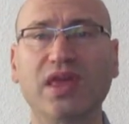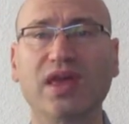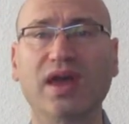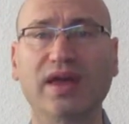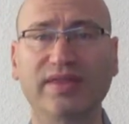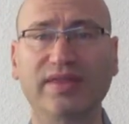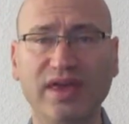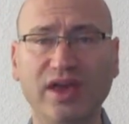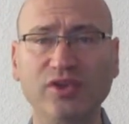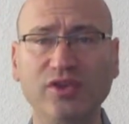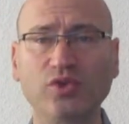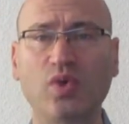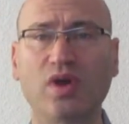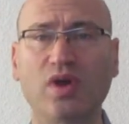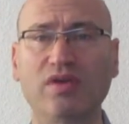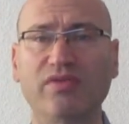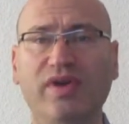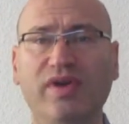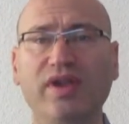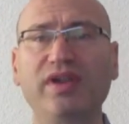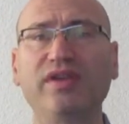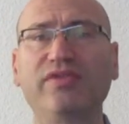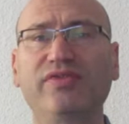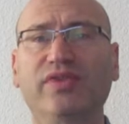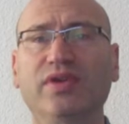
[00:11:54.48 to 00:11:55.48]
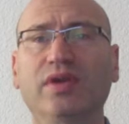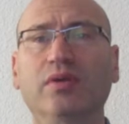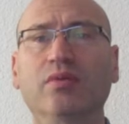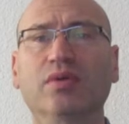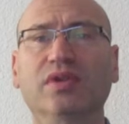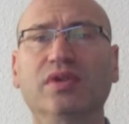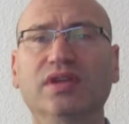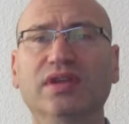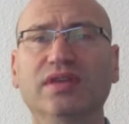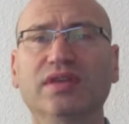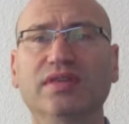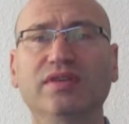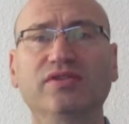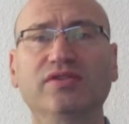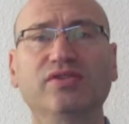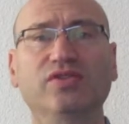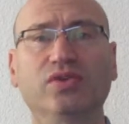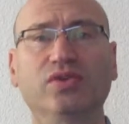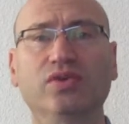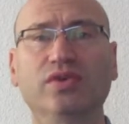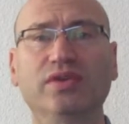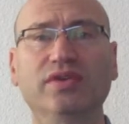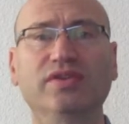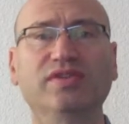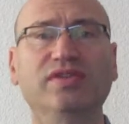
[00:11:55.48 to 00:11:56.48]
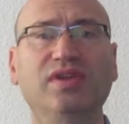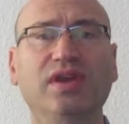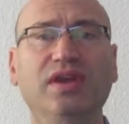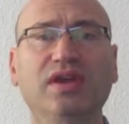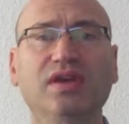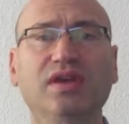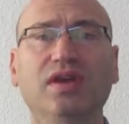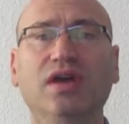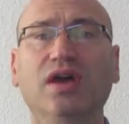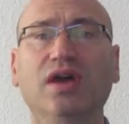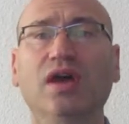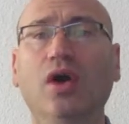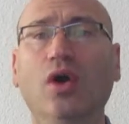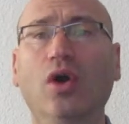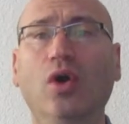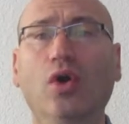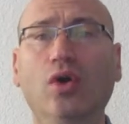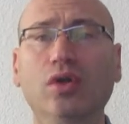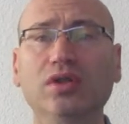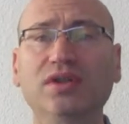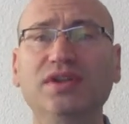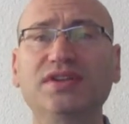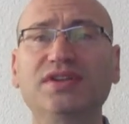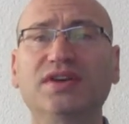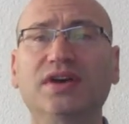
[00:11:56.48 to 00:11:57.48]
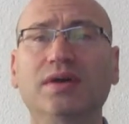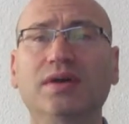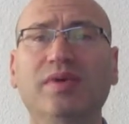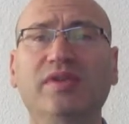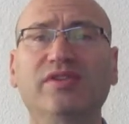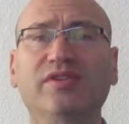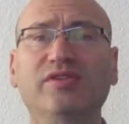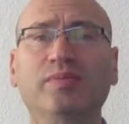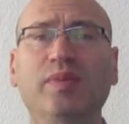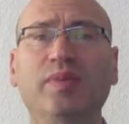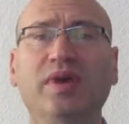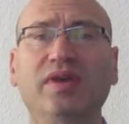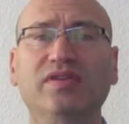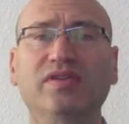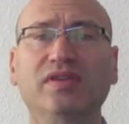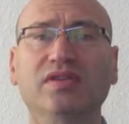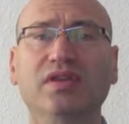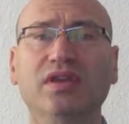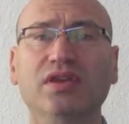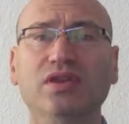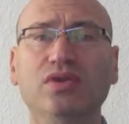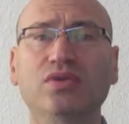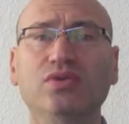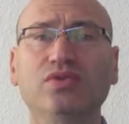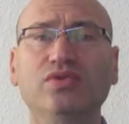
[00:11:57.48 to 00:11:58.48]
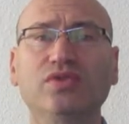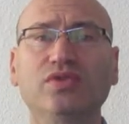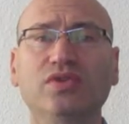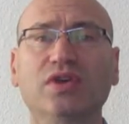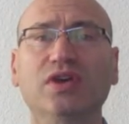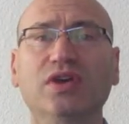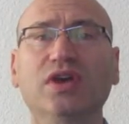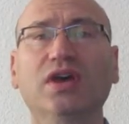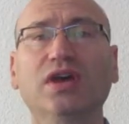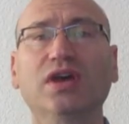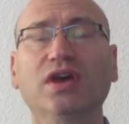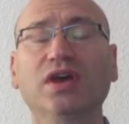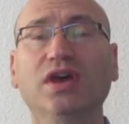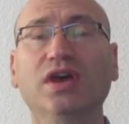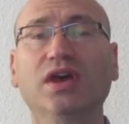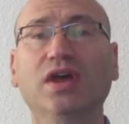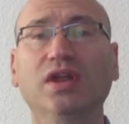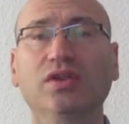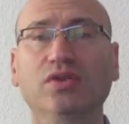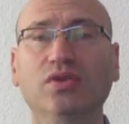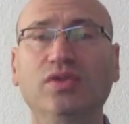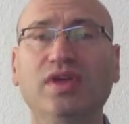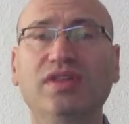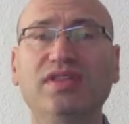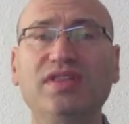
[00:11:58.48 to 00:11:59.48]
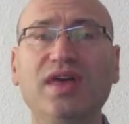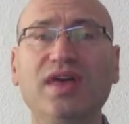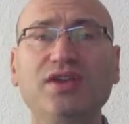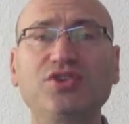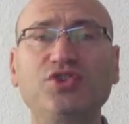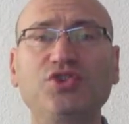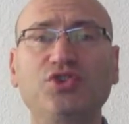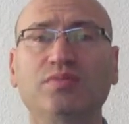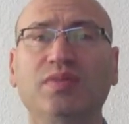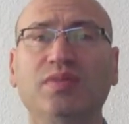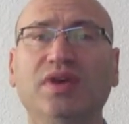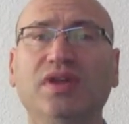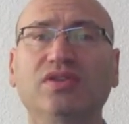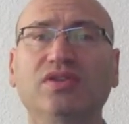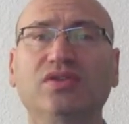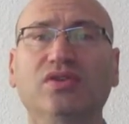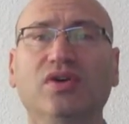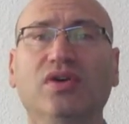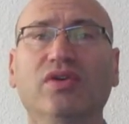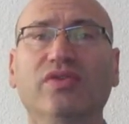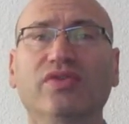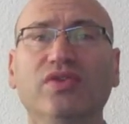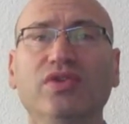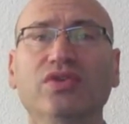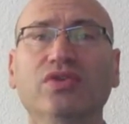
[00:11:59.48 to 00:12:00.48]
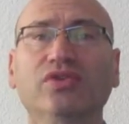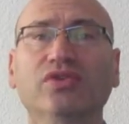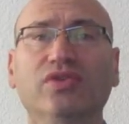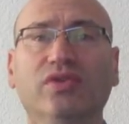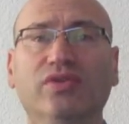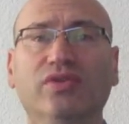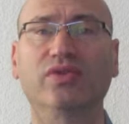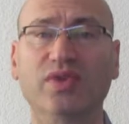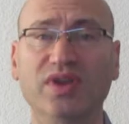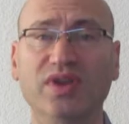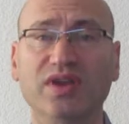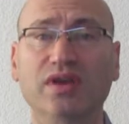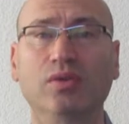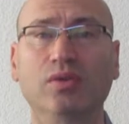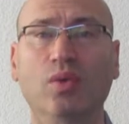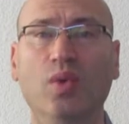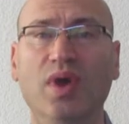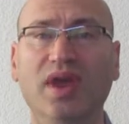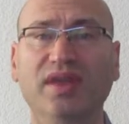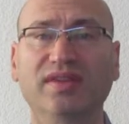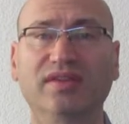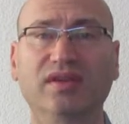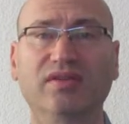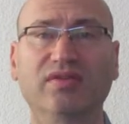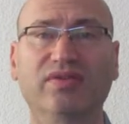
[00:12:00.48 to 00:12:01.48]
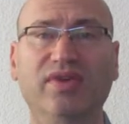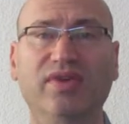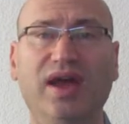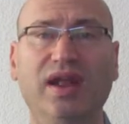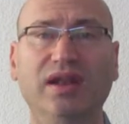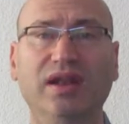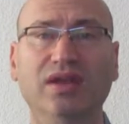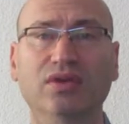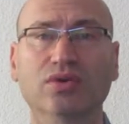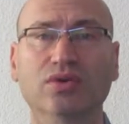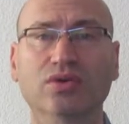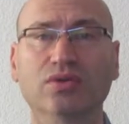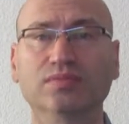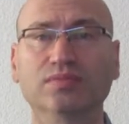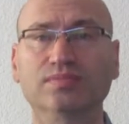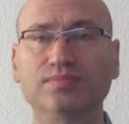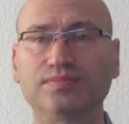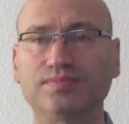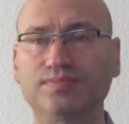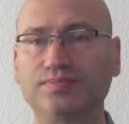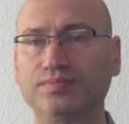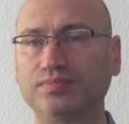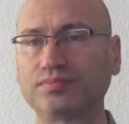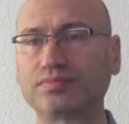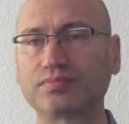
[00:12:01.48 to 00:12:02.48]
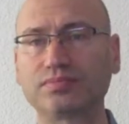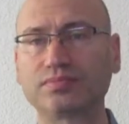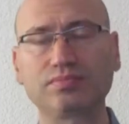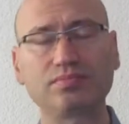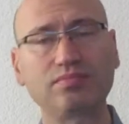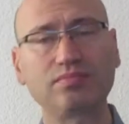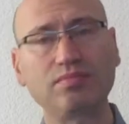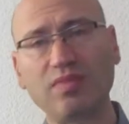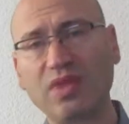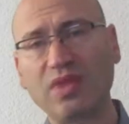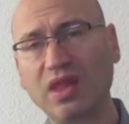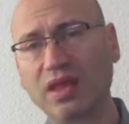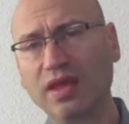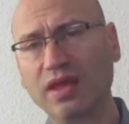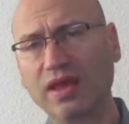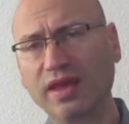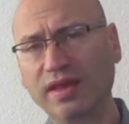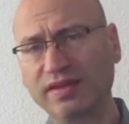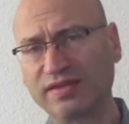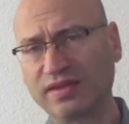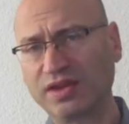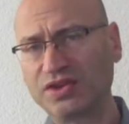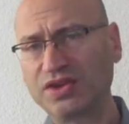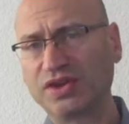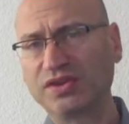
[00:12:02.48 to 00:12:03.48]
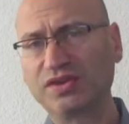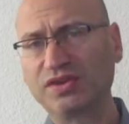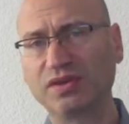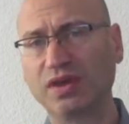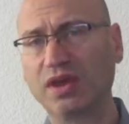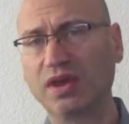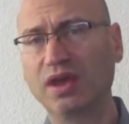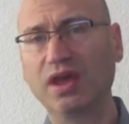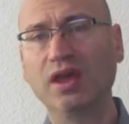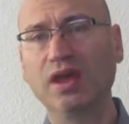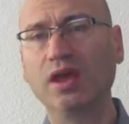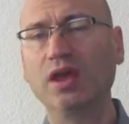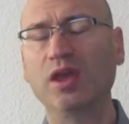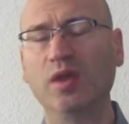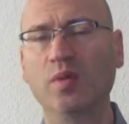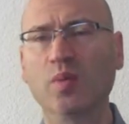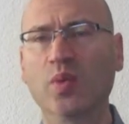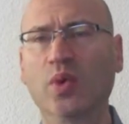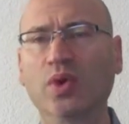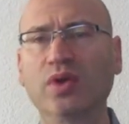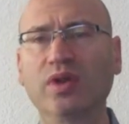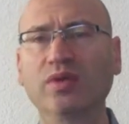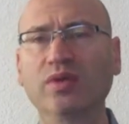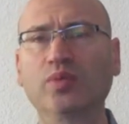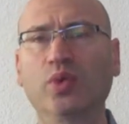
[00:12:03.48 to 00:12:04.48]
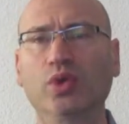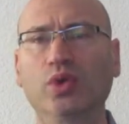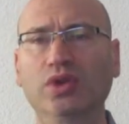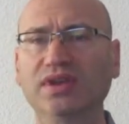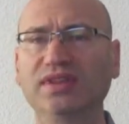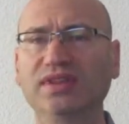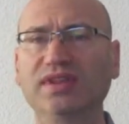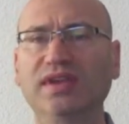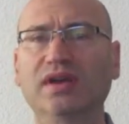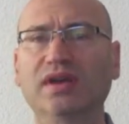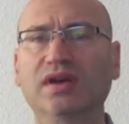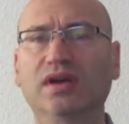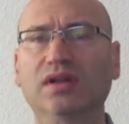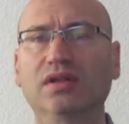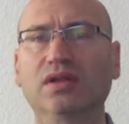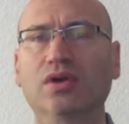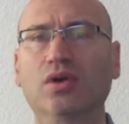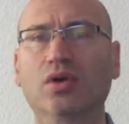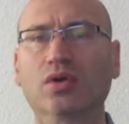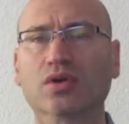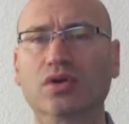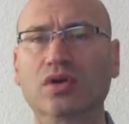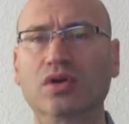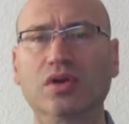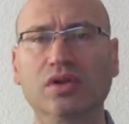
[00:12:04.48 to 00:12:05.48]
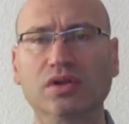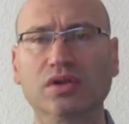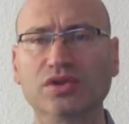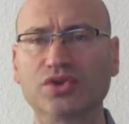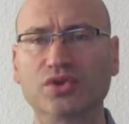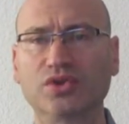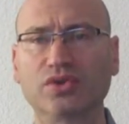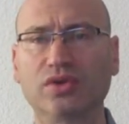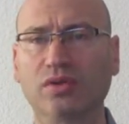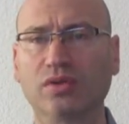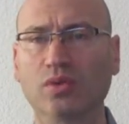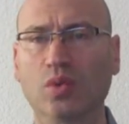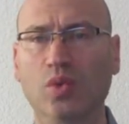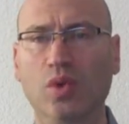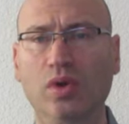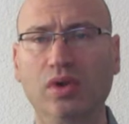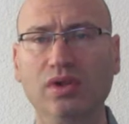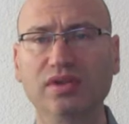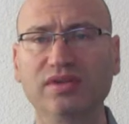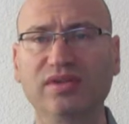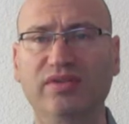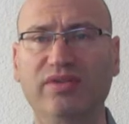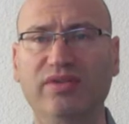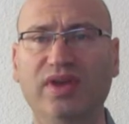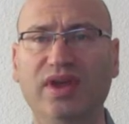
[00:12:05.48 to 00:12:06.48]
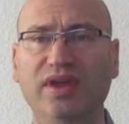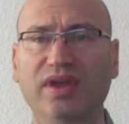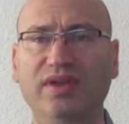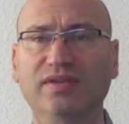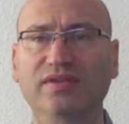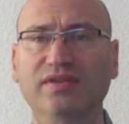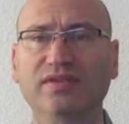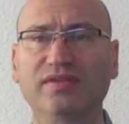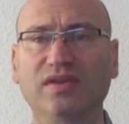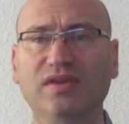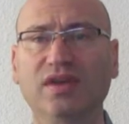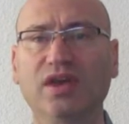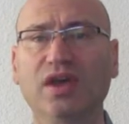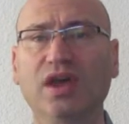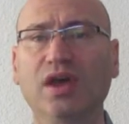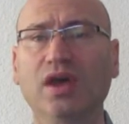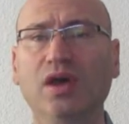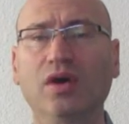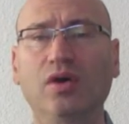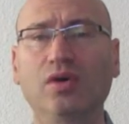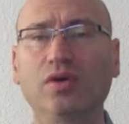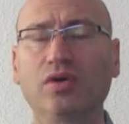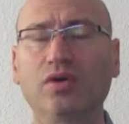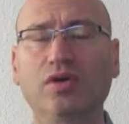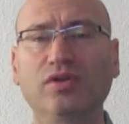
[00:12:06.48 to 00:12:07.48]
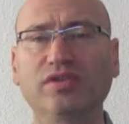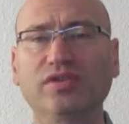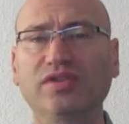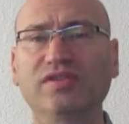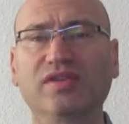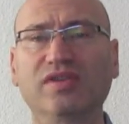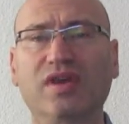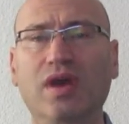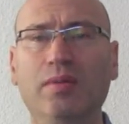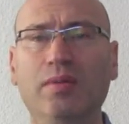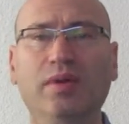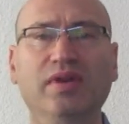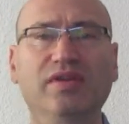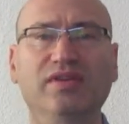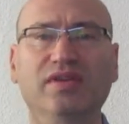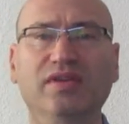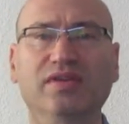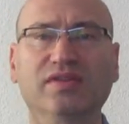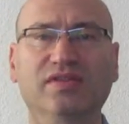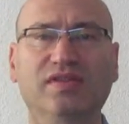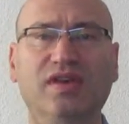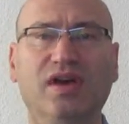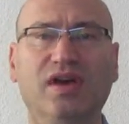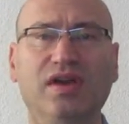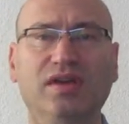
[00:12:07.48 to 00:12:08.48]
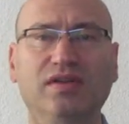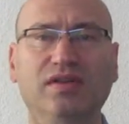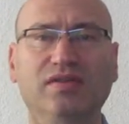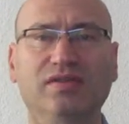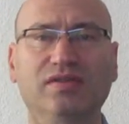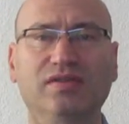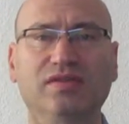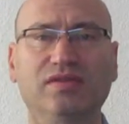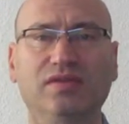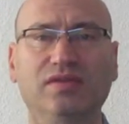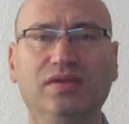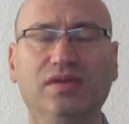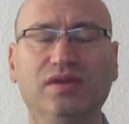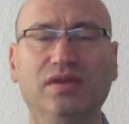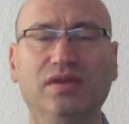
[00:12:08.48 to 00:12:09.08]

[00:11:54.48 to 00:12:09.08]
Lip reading: And that's why very frequently these stories take all the time and space in the news, to the detriment of news real weight and value, such as important political or cultural world events or discoveries in science.